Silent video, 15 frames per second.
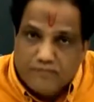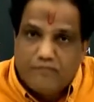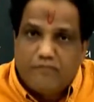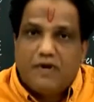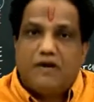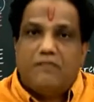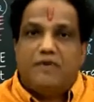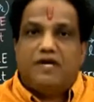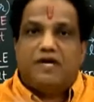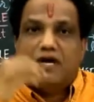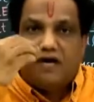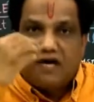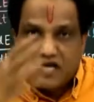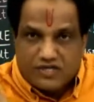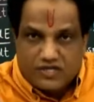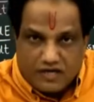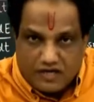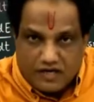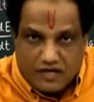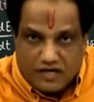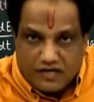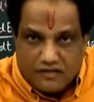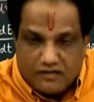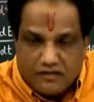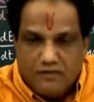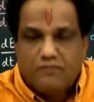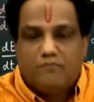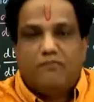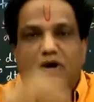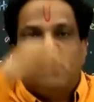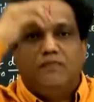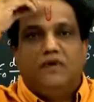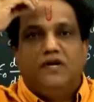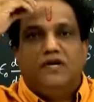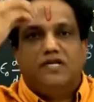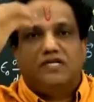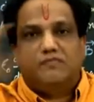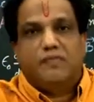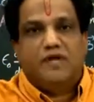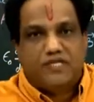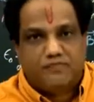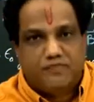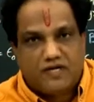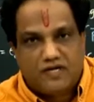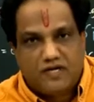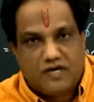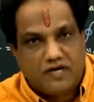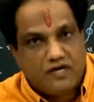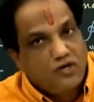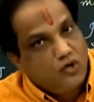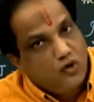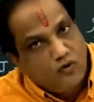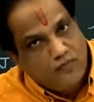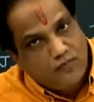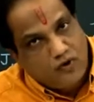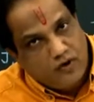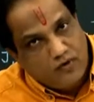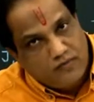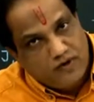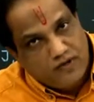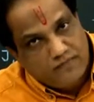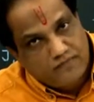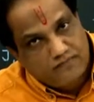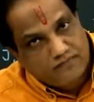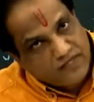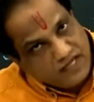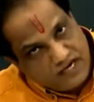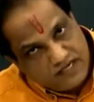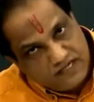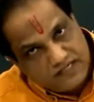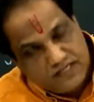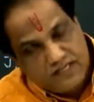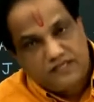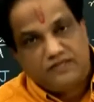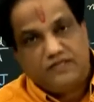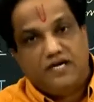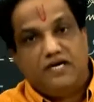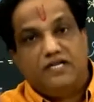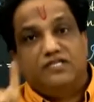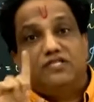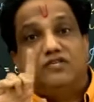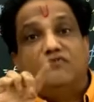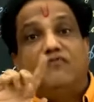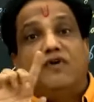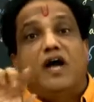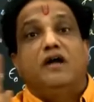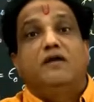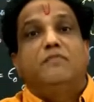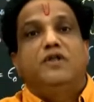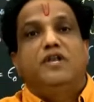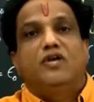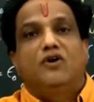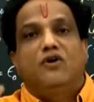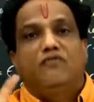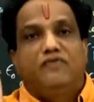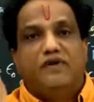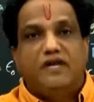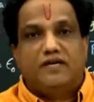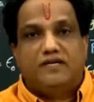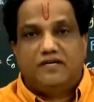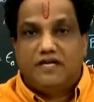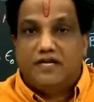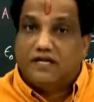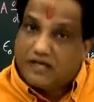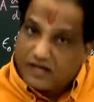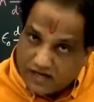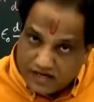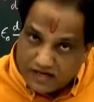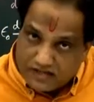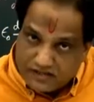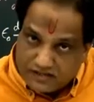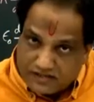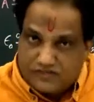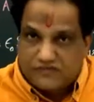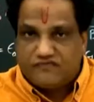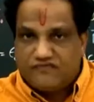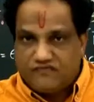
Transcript: Might be conduction current, might be displacement current, no problem, correct? That is the wide meaning of electric current.